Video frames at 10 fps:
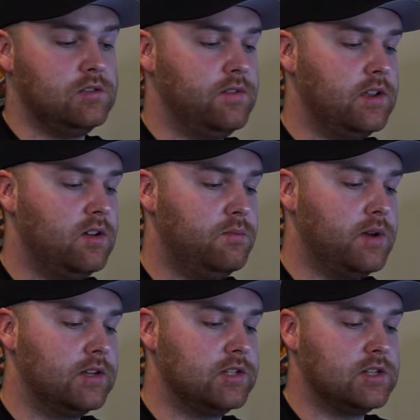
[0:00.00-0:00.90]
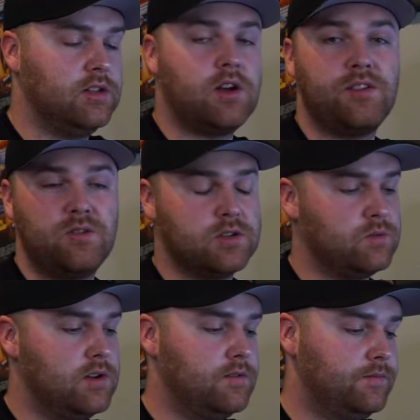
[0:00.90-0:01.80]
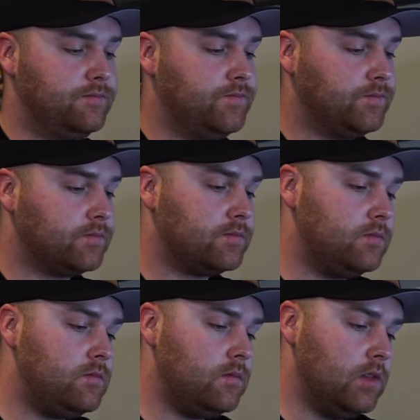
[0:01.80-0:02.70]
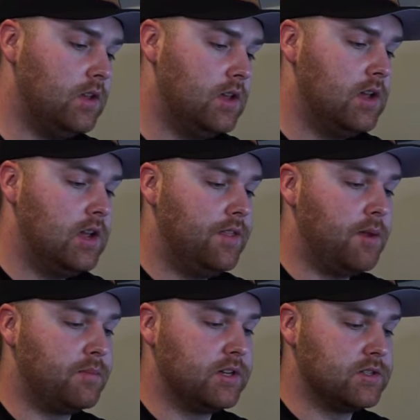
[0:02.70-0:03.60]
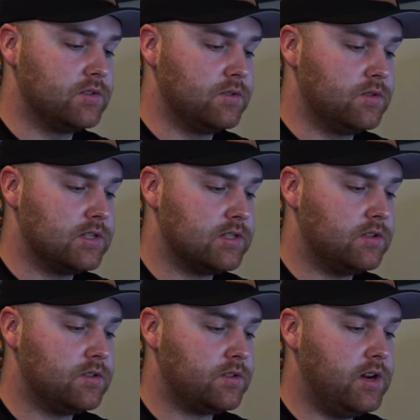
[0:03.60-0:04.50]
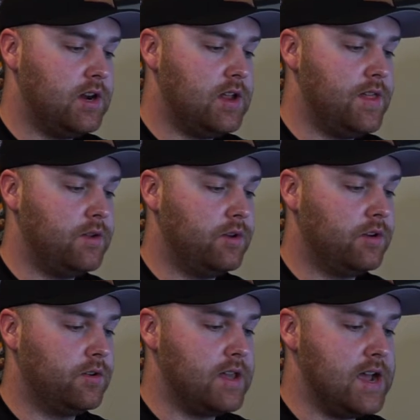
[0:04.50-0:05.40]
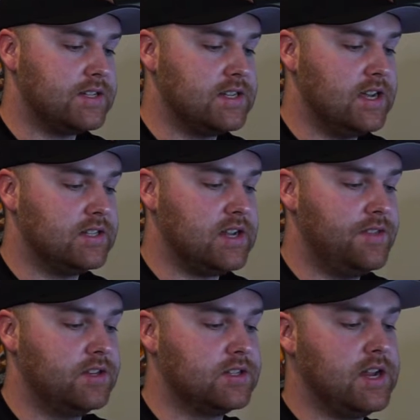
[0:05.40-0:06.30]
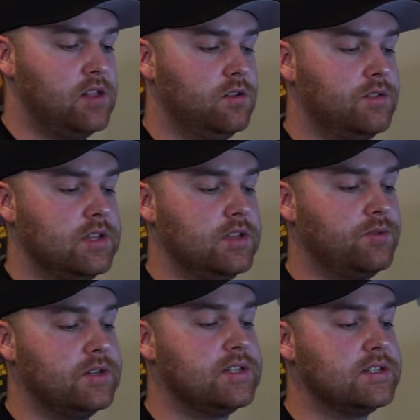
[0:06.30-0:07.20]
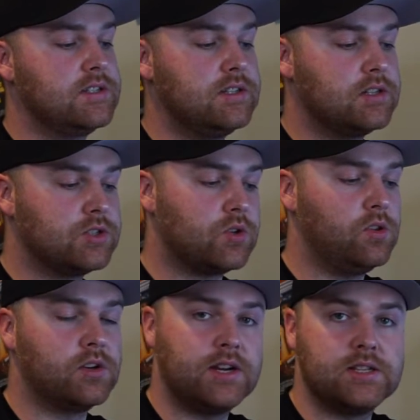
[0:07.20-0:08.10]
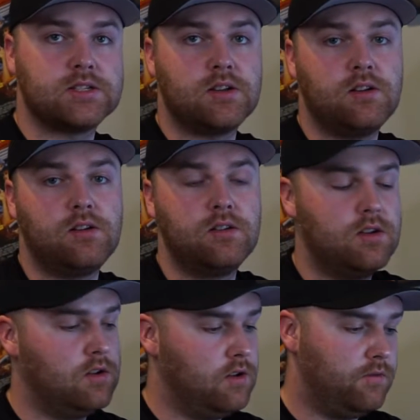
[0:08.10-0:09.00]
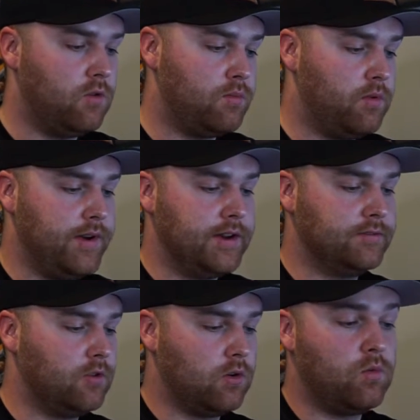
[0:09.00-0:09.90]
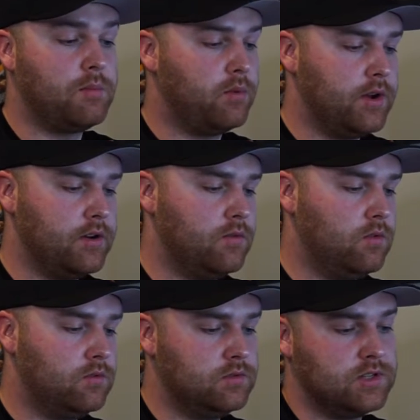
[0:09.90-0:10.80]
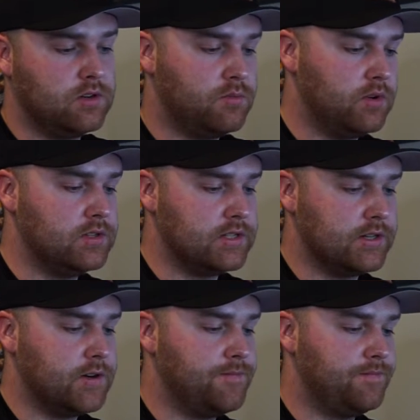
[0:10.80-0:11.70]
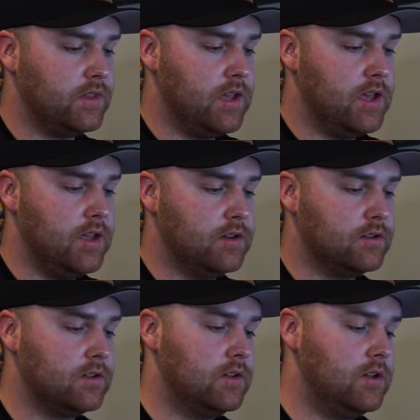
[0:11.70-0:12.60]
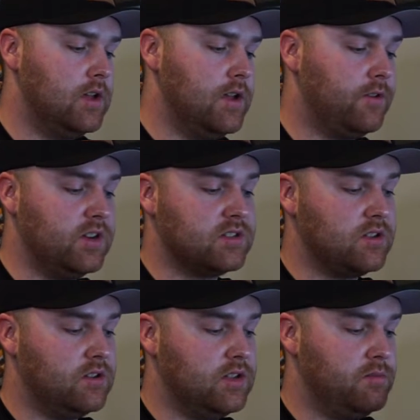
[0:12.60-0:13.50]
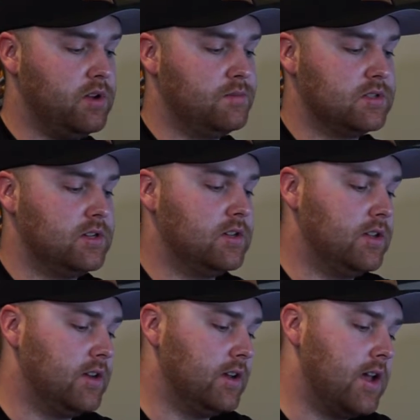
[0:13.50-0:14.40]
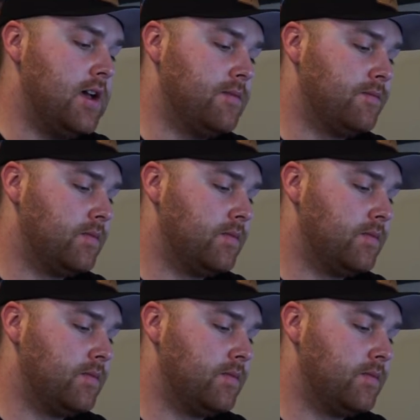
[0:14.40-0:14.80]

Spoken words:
video, but just click on the newest one. Then brings you to this little screen, and then you want to go to the assets, and then just download the 360 controller install 1.0.0. And already installed it, but I'm just going to click it again,